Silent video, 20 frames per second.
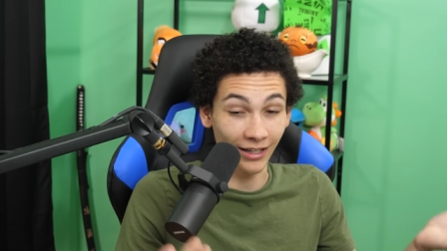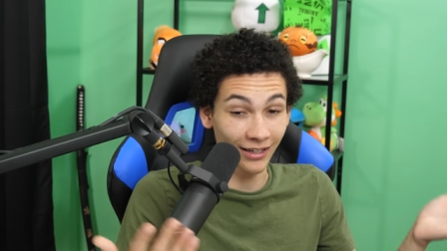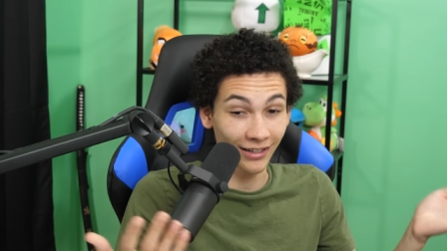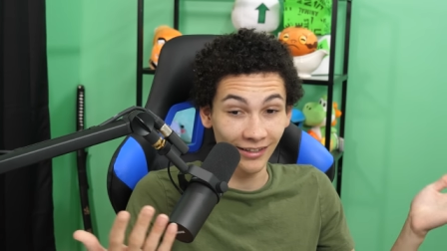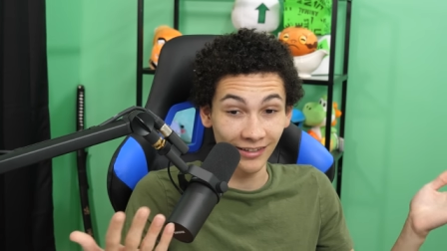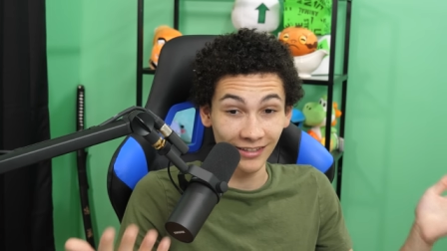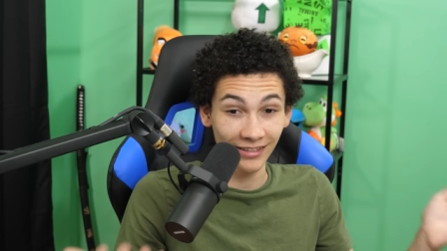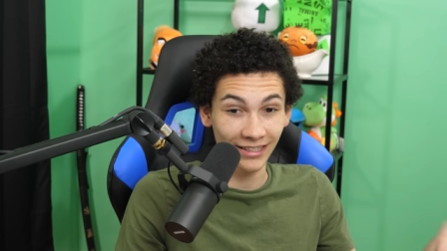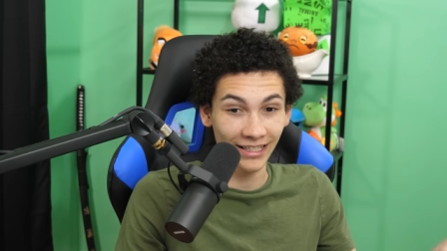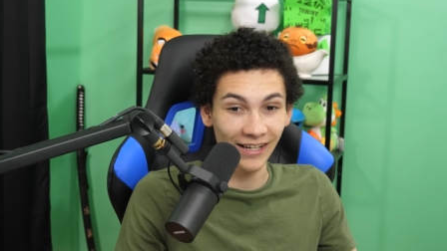I
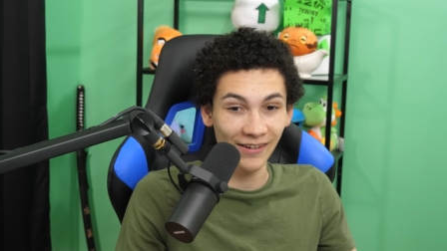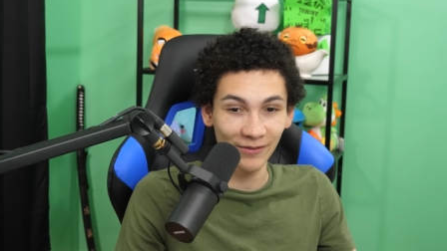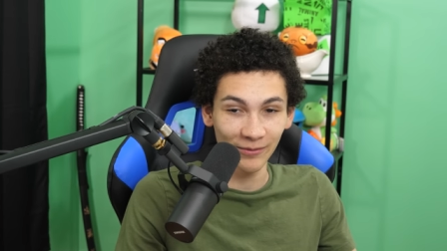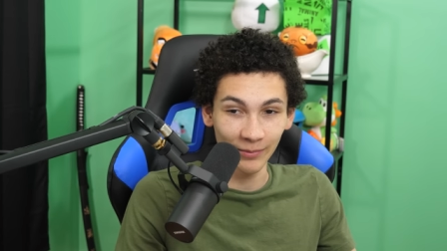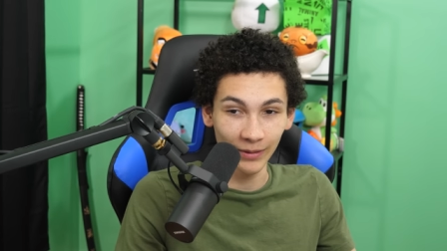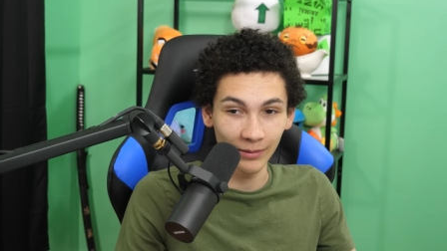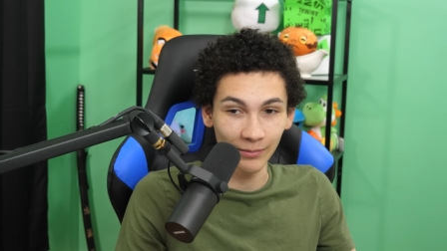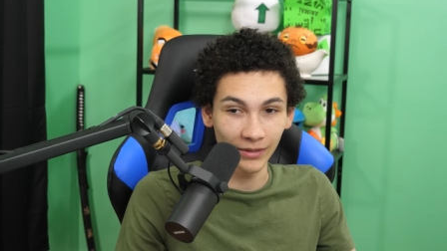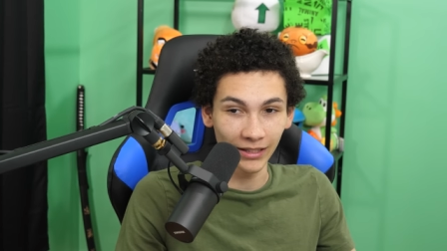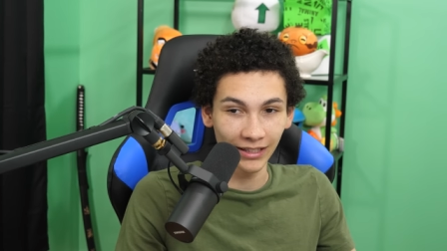could have saved
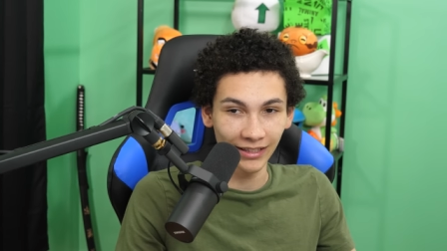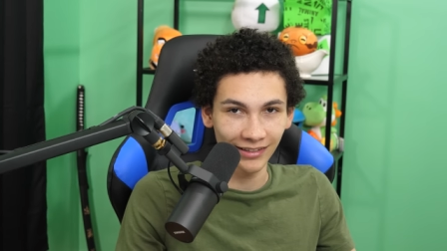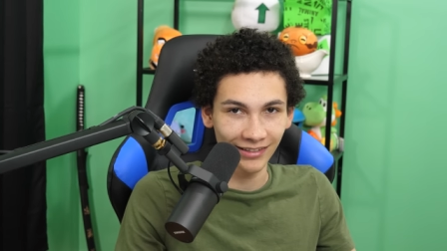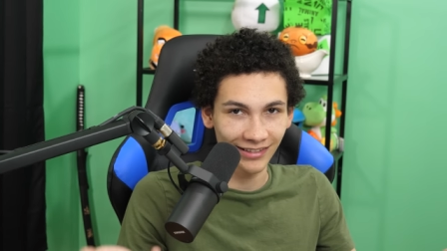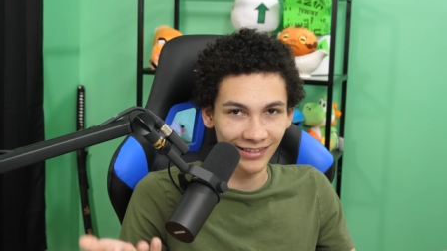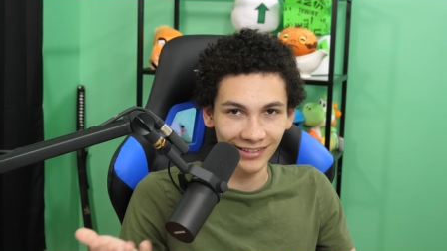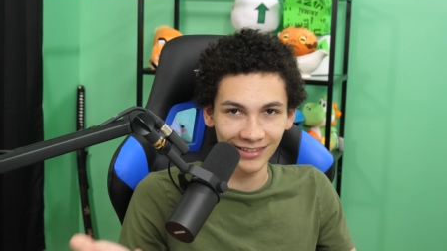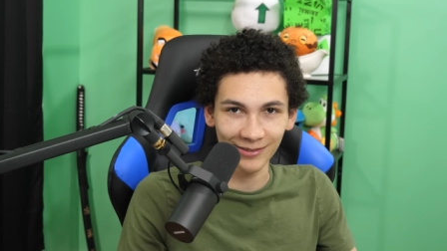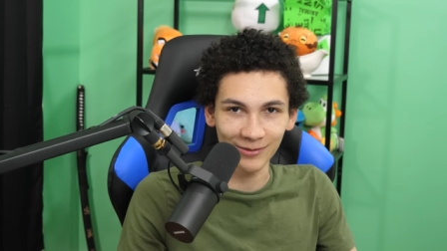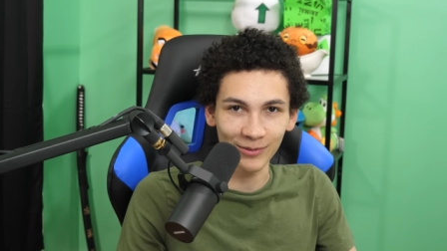my money
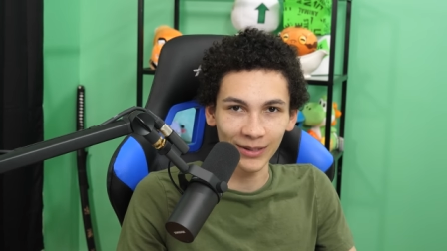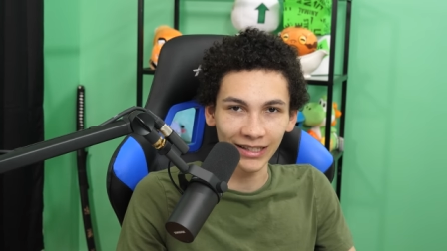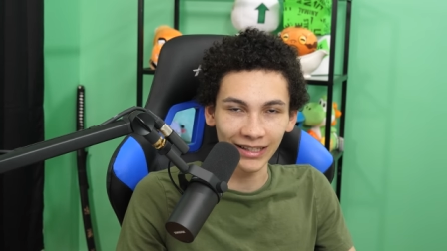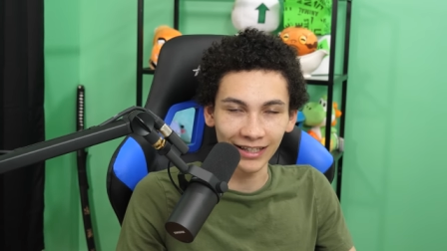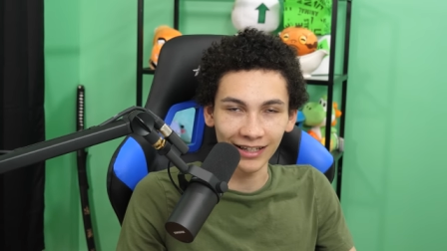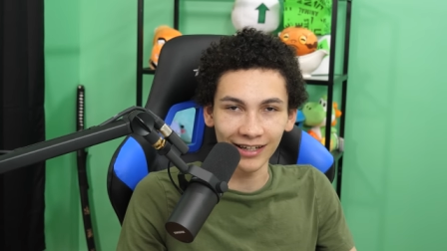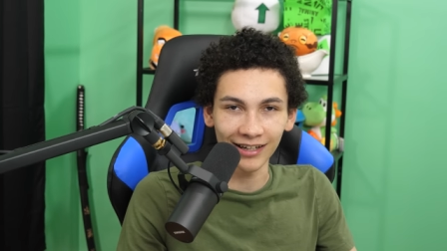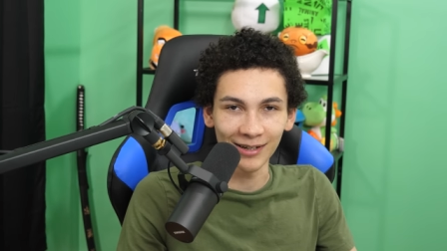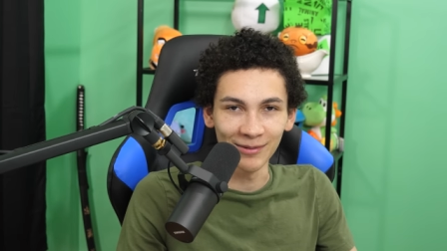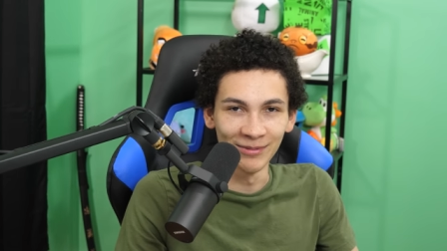and just read
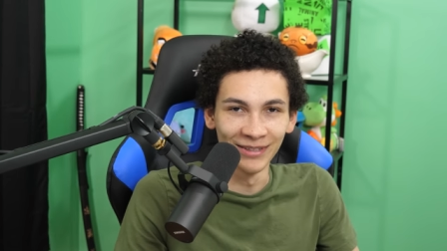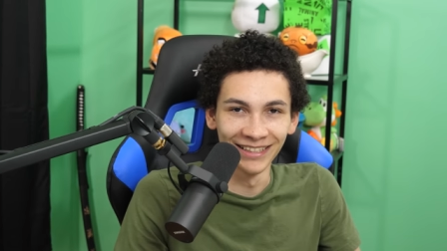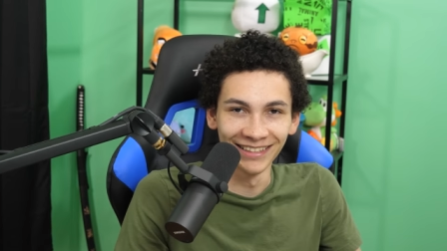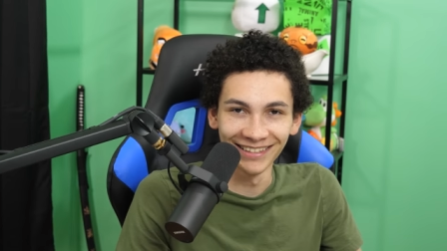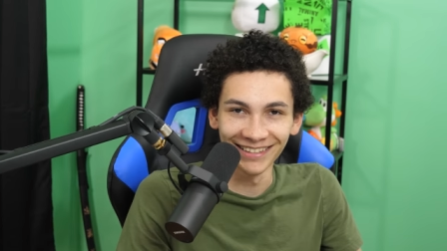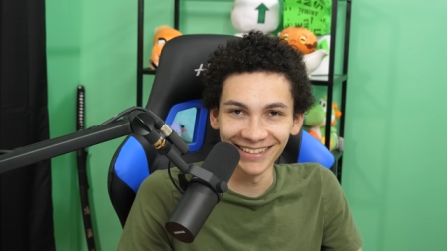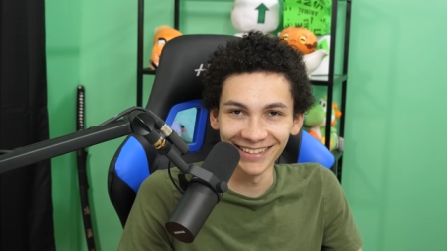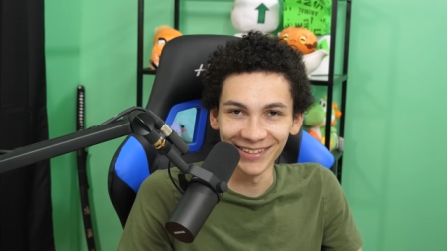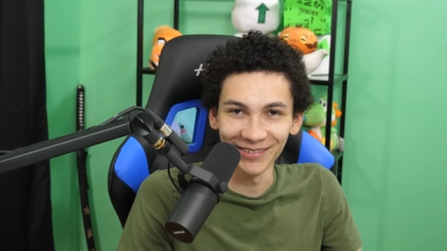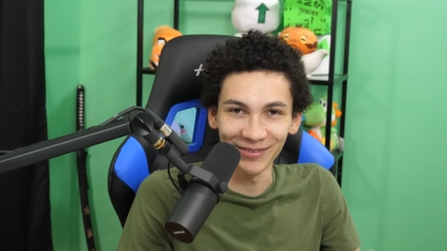the
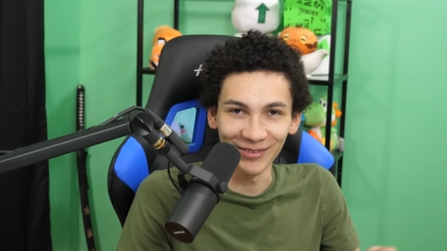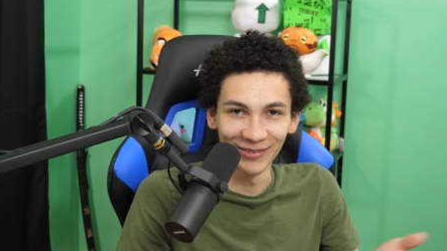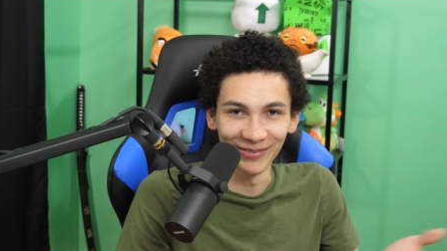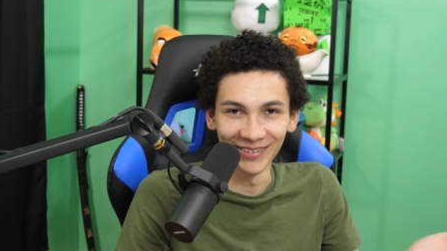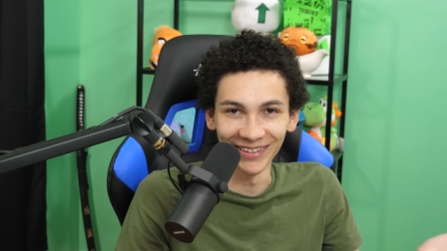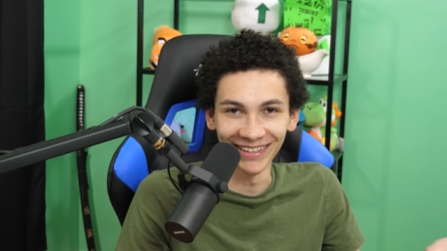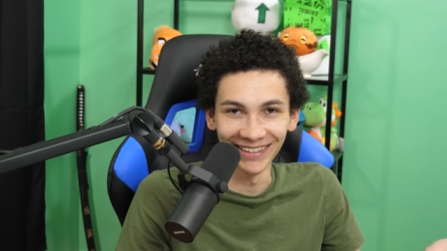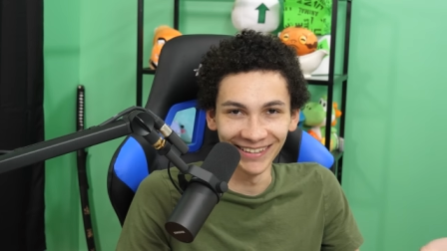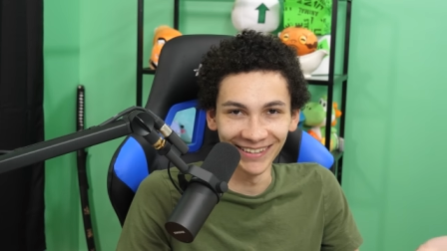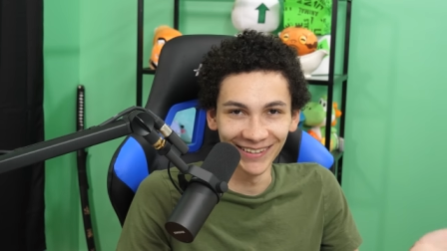comments of the
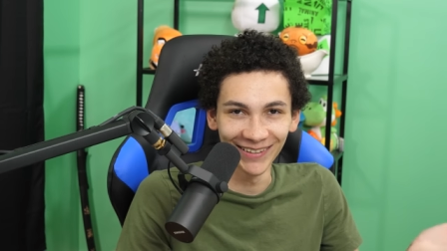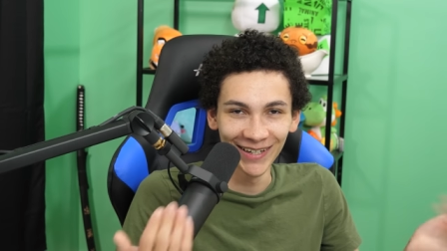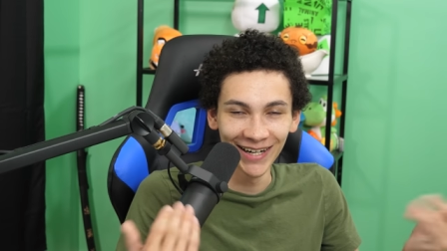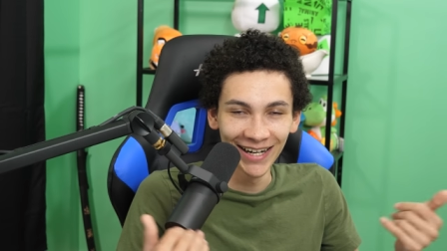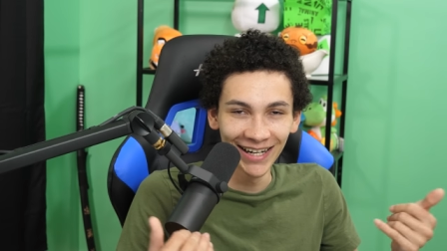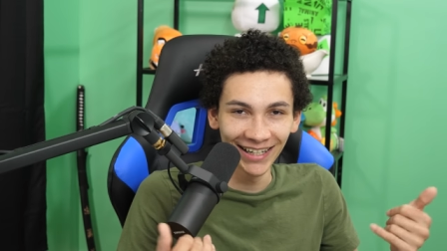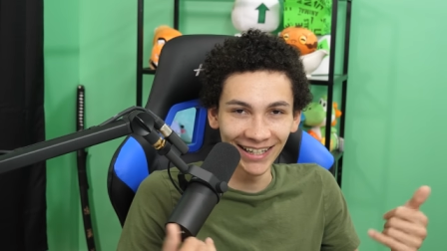video.